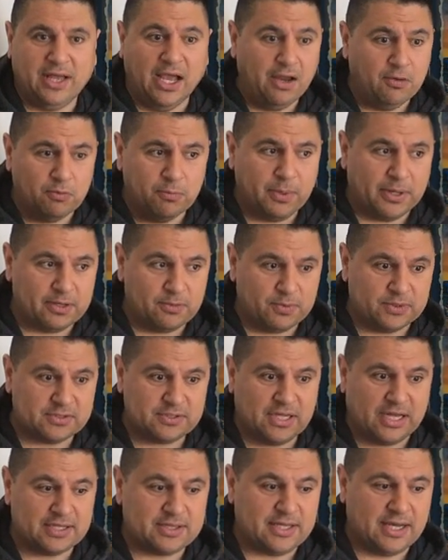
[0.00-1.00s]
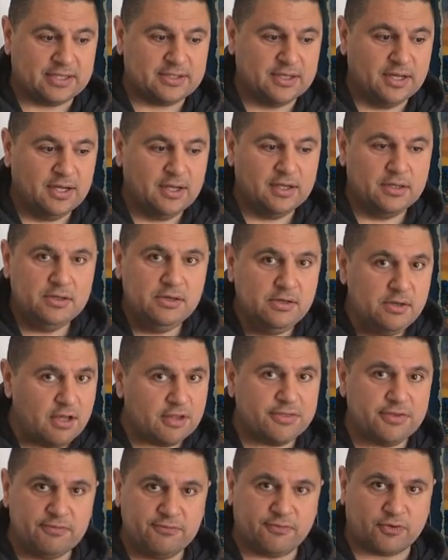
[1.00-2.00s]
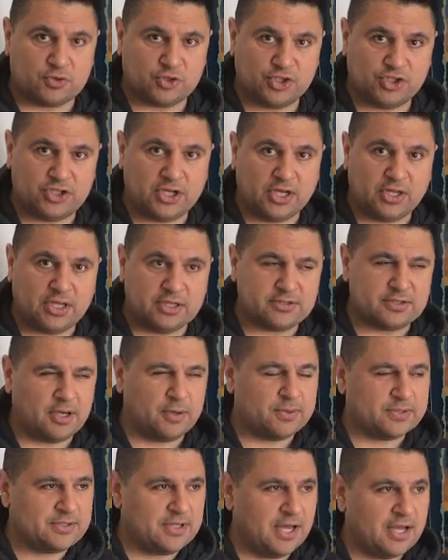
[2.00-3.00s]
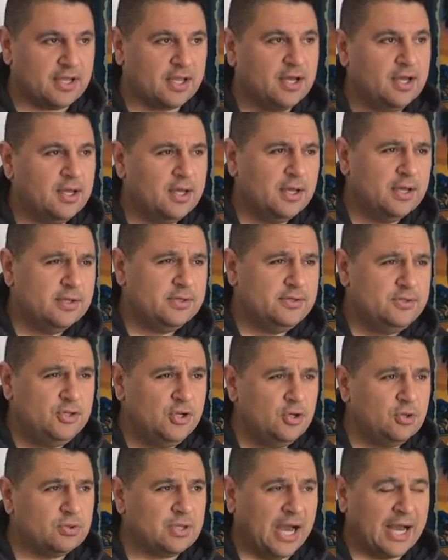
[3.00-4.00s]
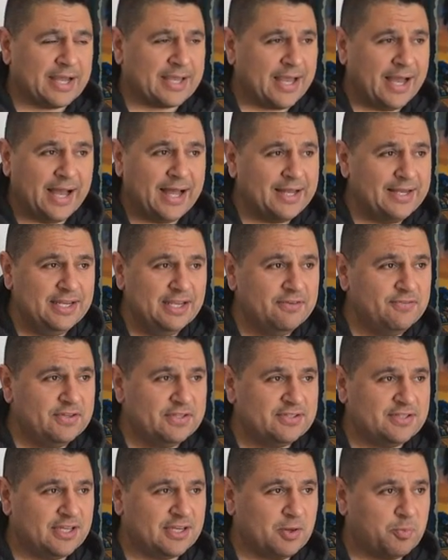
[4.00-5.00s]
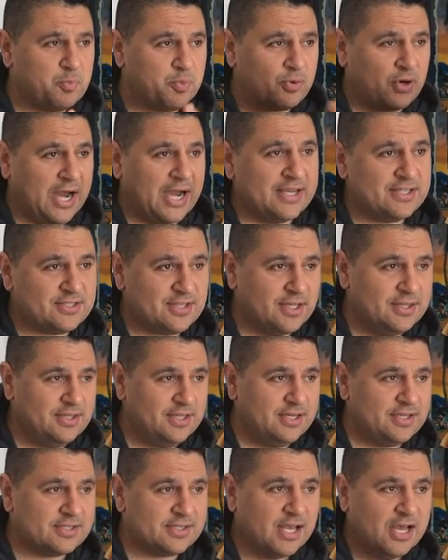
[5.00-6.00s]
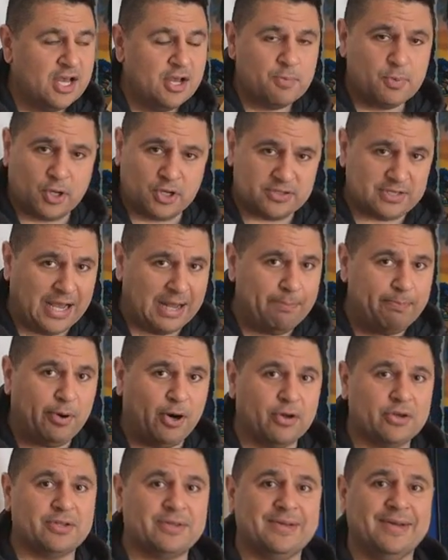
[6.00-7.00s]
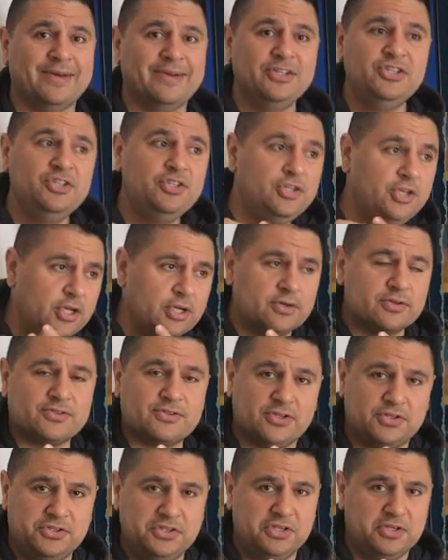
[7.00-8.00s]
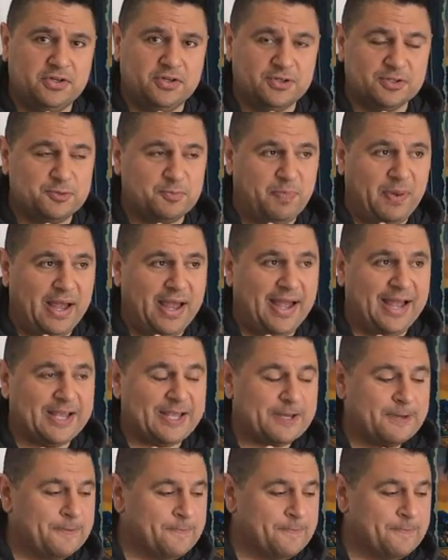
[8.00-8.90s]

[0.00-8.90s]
Everybody was like that. Nothing for sale. So I was like, dude, I can't even set a price on this because I bought it years and years back.